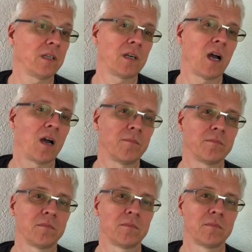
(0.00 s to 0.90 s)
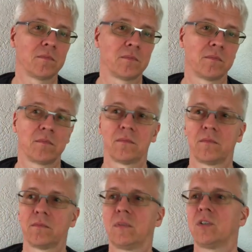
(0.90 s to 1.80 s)
calm
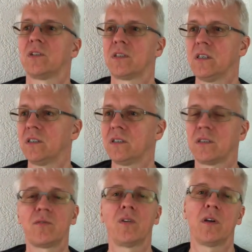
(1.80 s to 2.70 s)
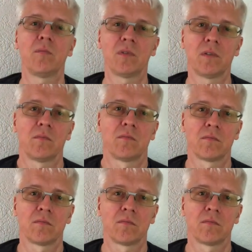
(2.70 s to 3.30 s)
and just listens to him and